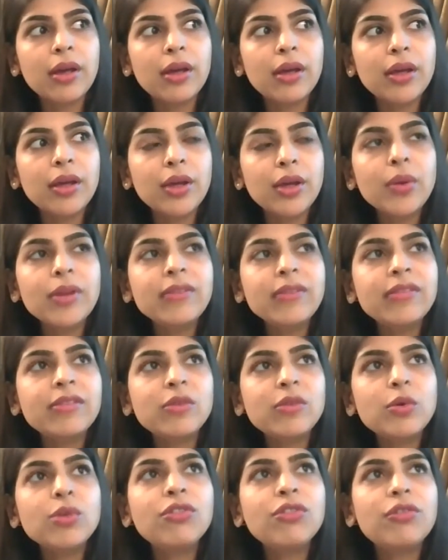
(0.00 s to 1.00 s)
it's
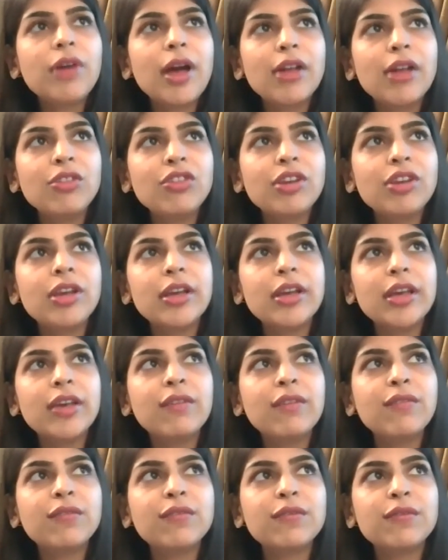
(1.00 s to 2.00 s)
so tragic
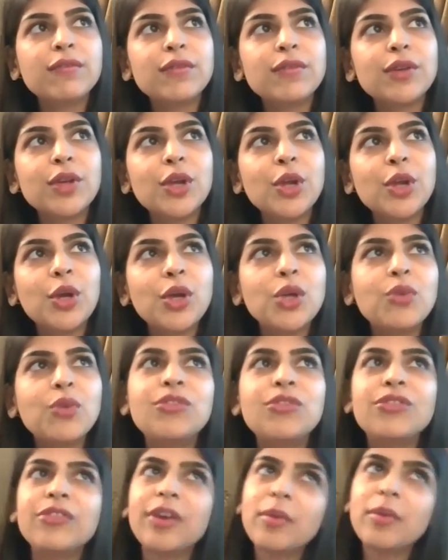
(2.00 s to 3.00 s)
if, you
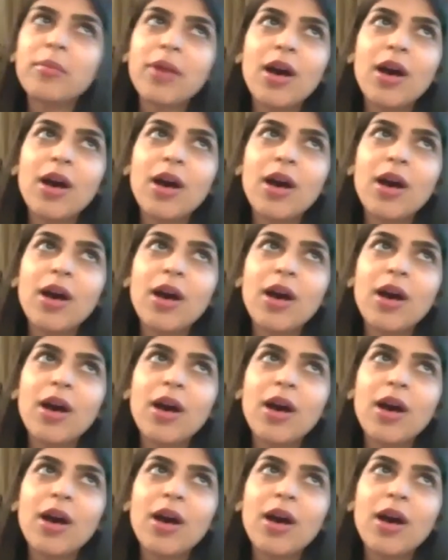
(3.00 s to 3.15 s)
step